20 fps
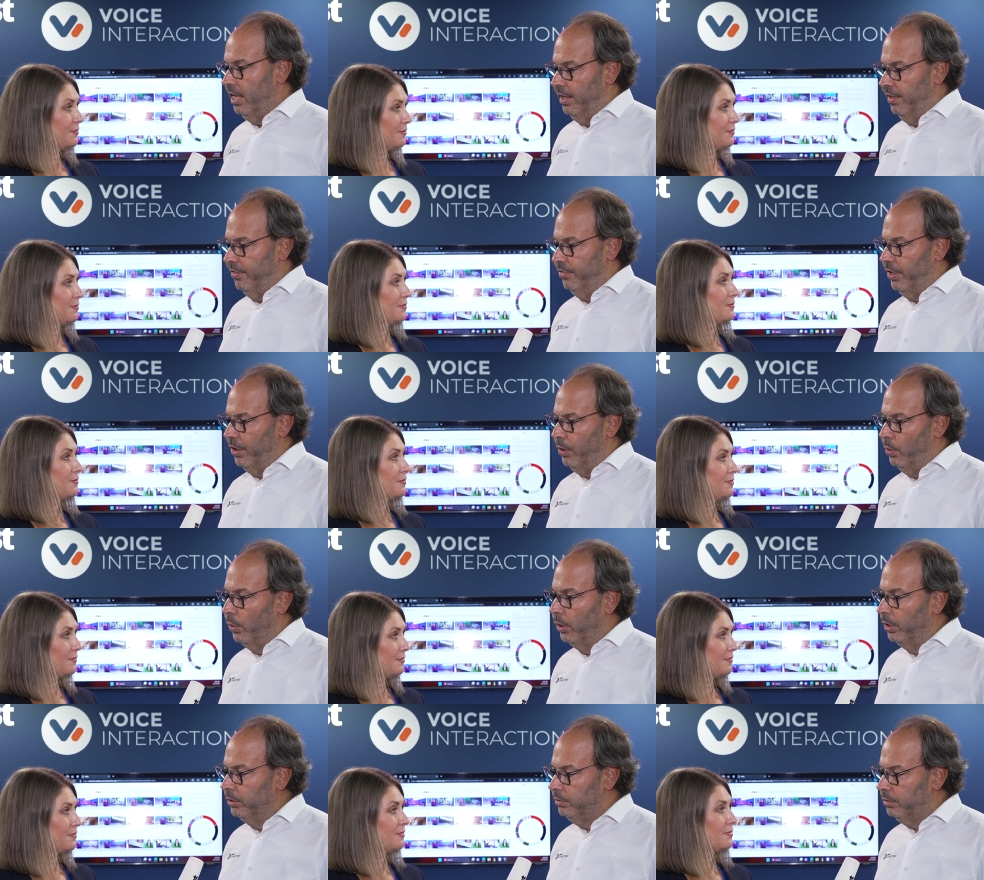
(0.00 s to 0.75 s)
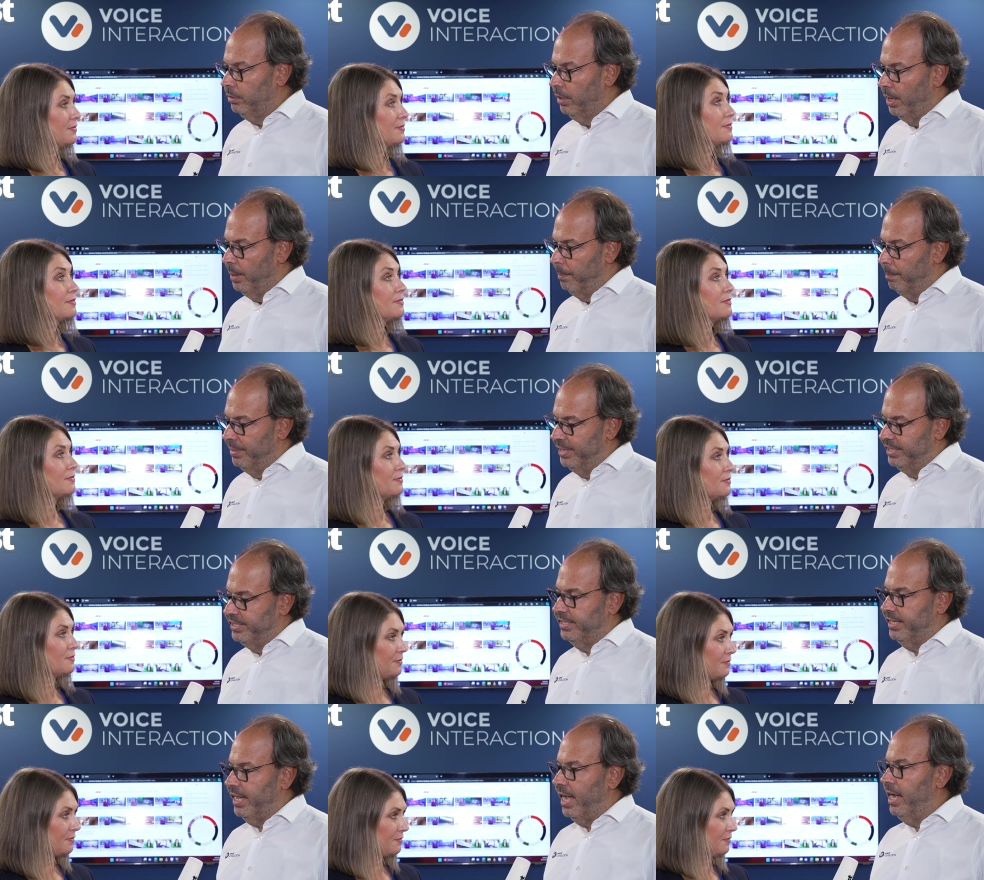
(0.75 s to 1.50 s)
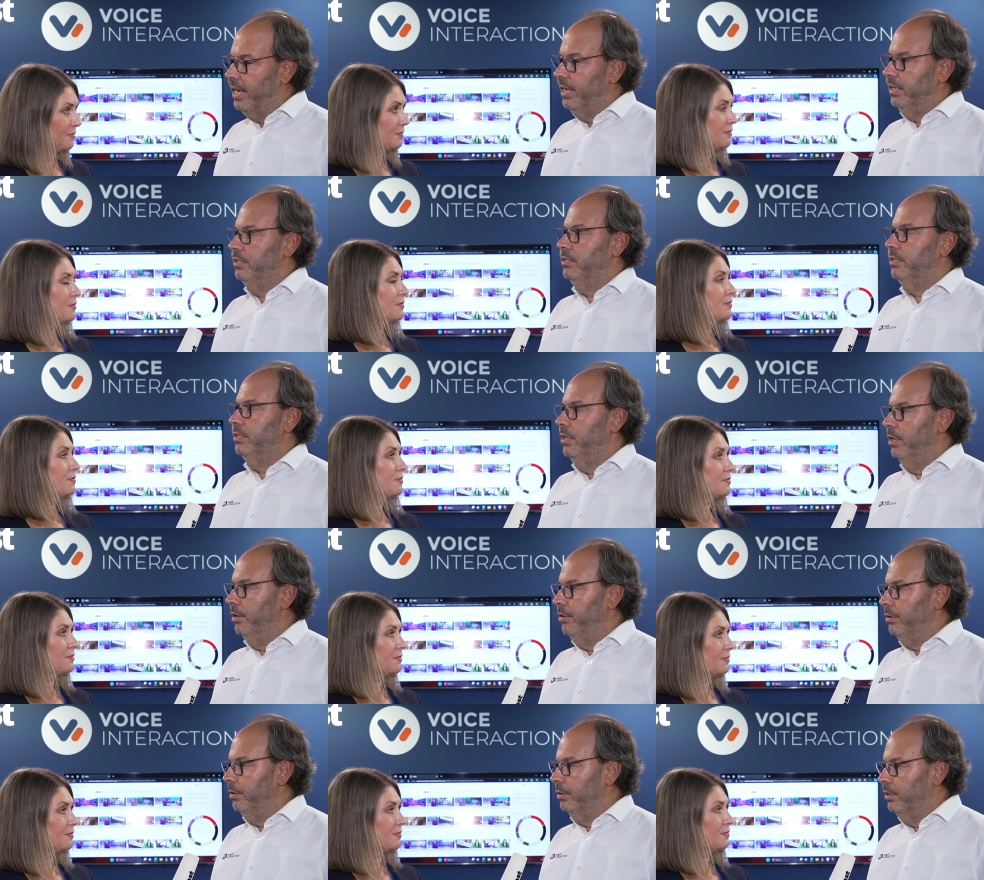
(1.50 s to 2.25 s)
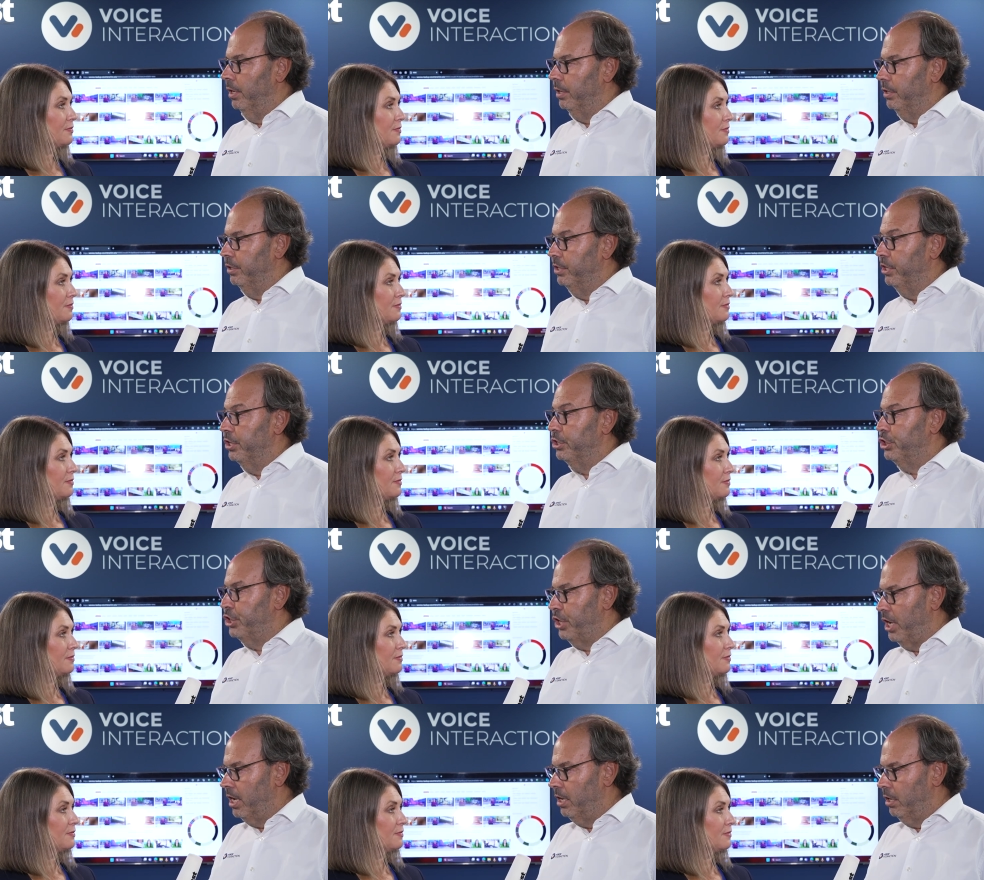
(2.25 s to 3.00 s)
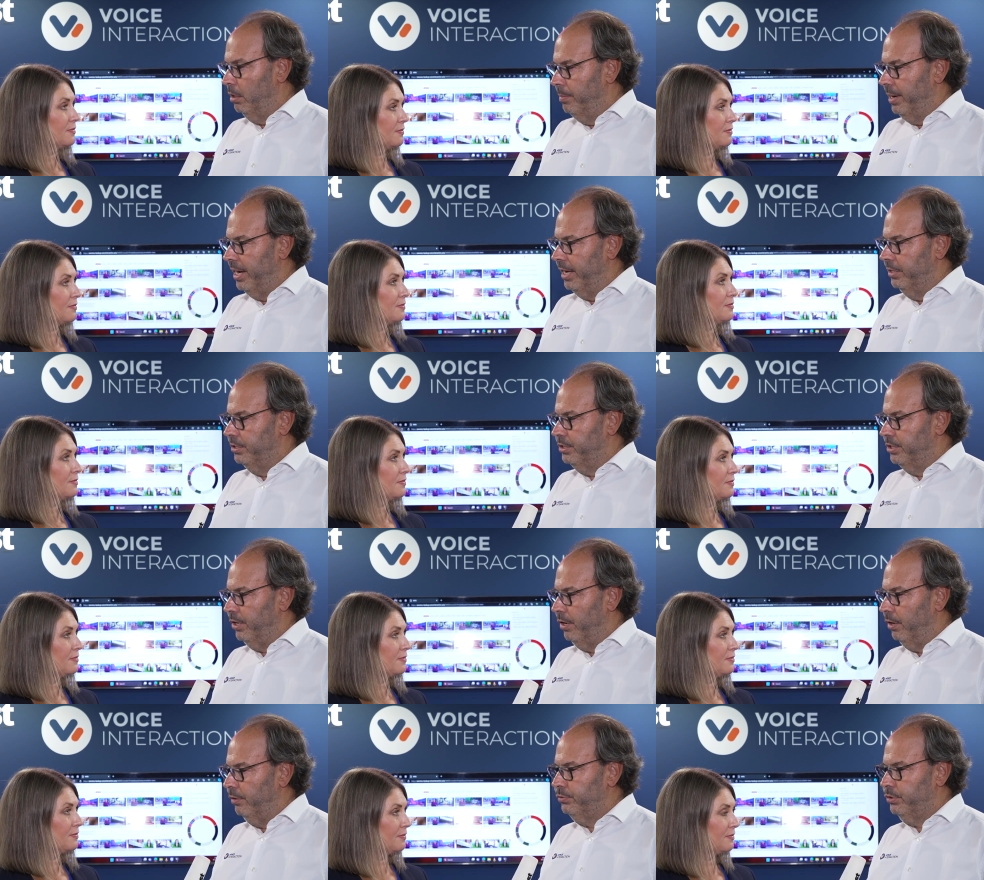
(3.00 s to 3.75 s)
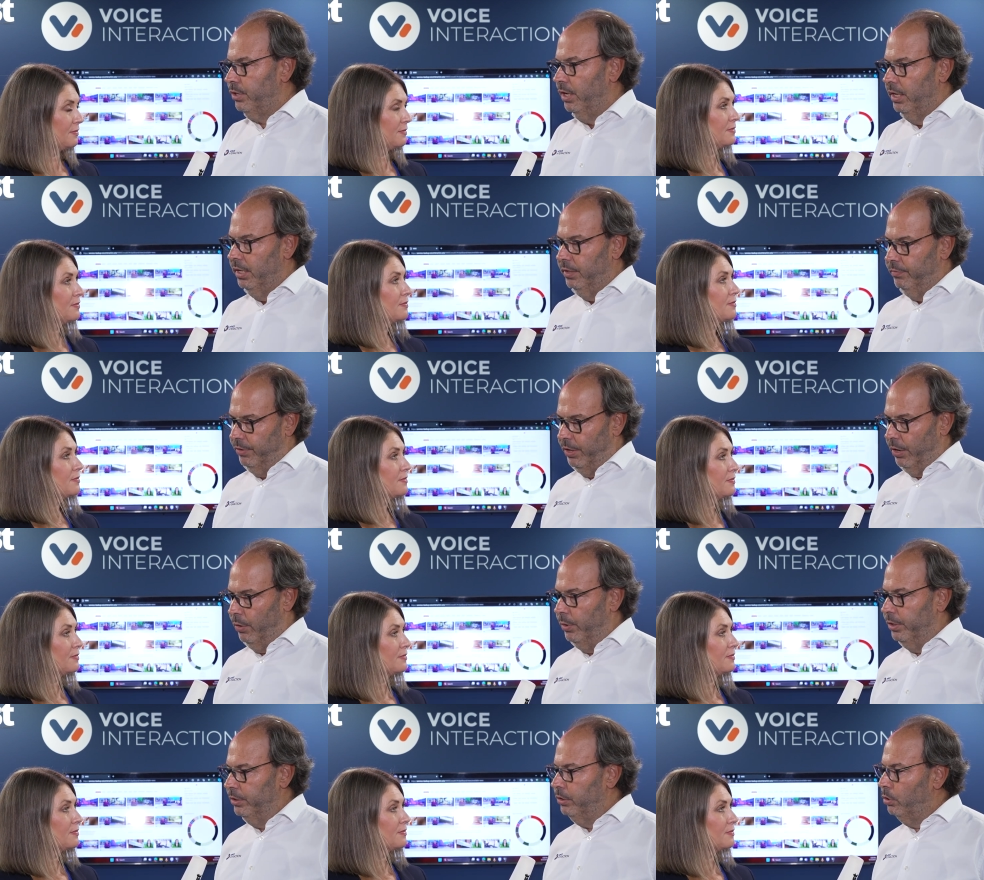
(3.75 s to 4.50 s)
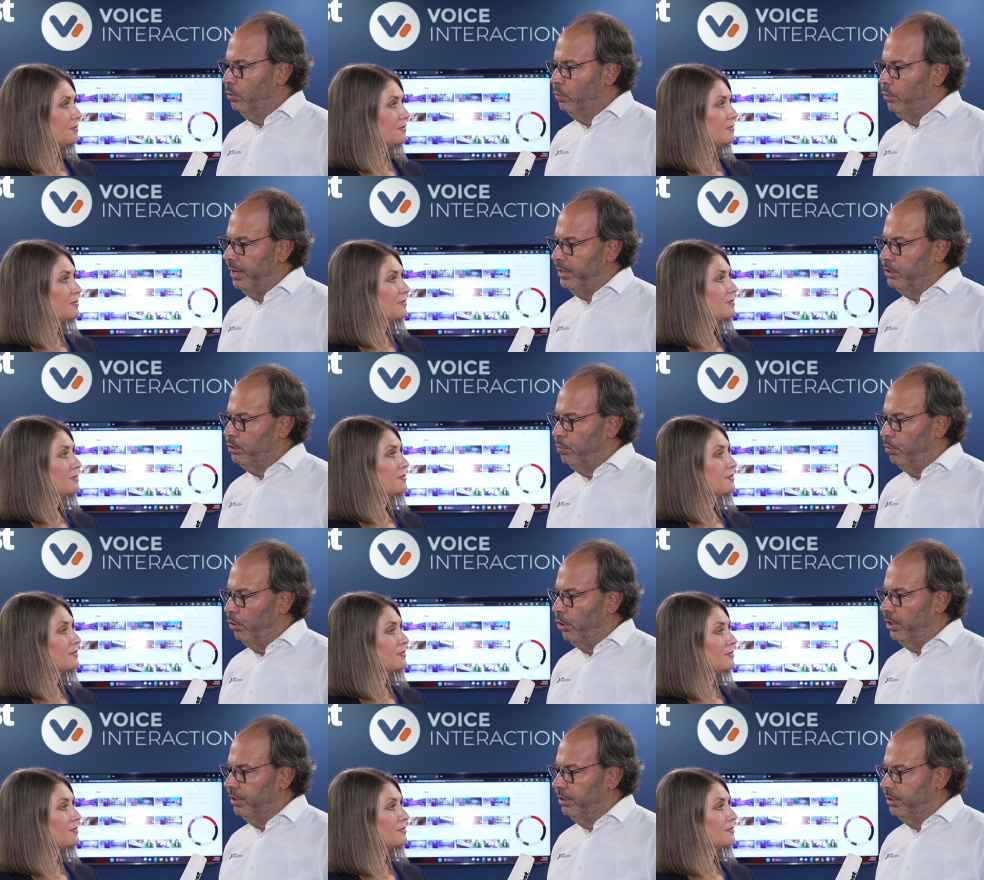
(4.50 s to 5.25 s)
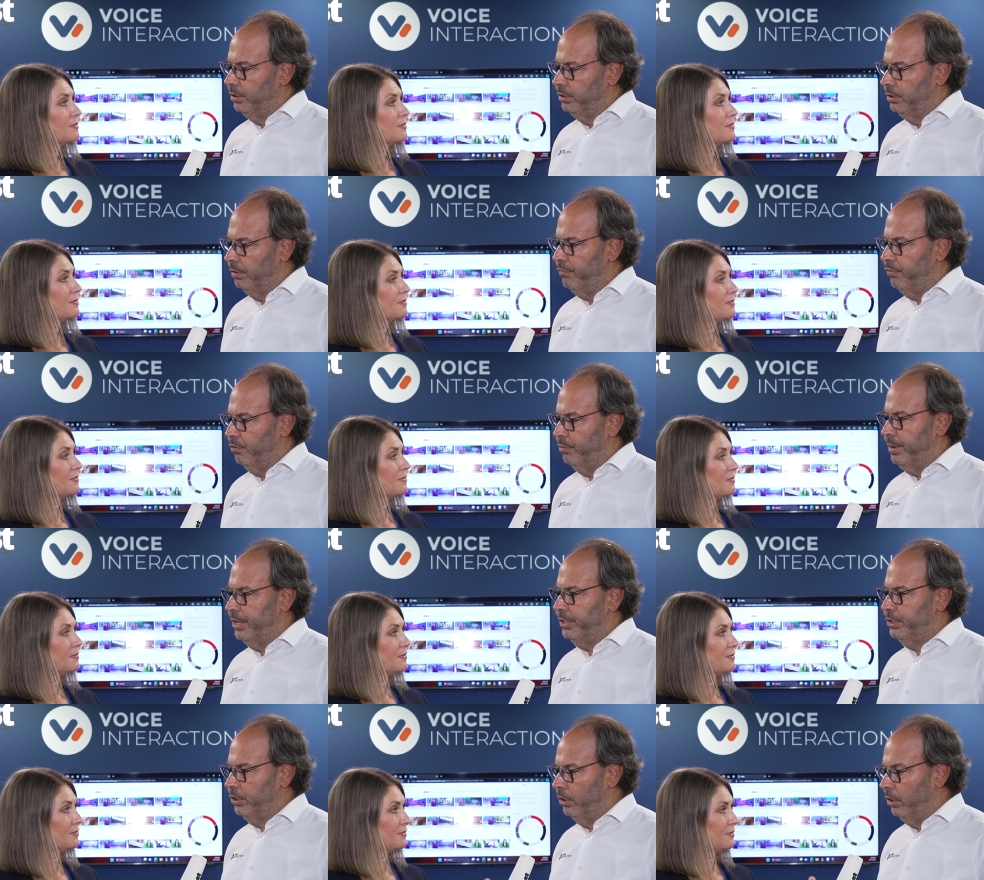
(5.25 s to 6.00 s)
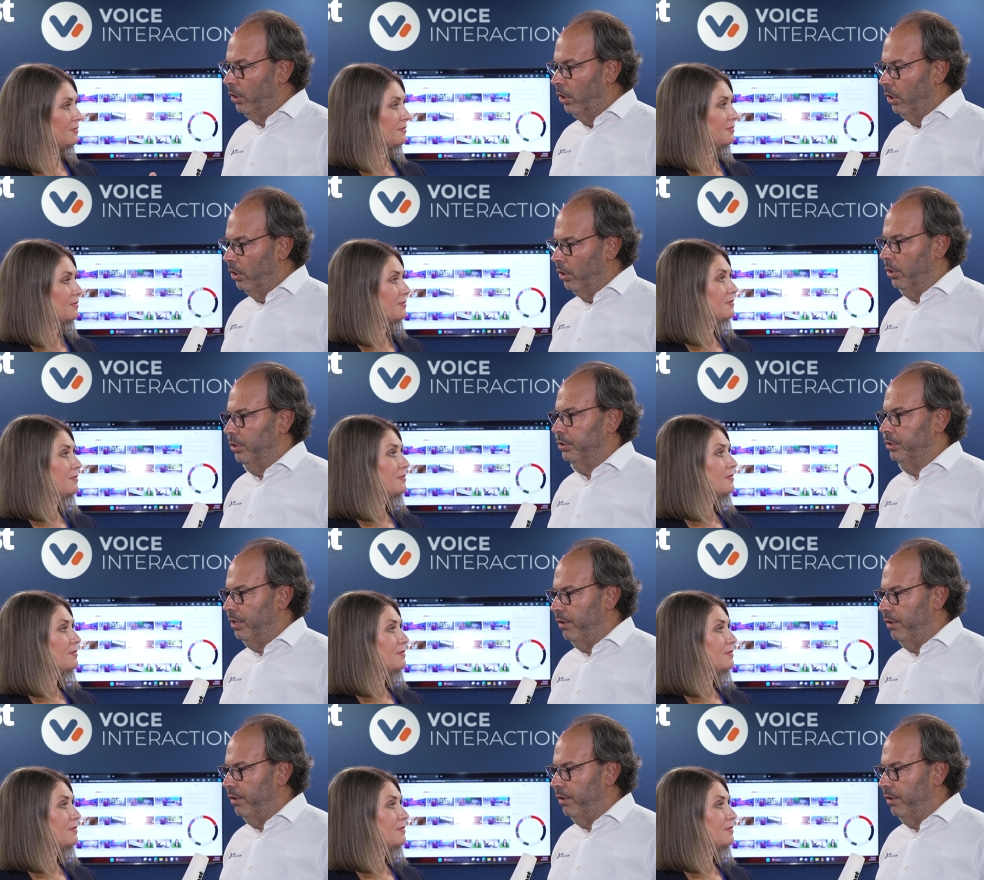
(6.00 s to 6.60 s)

Speaker 1: and they want, besides the, the, the channel by itself, they want to explore this information on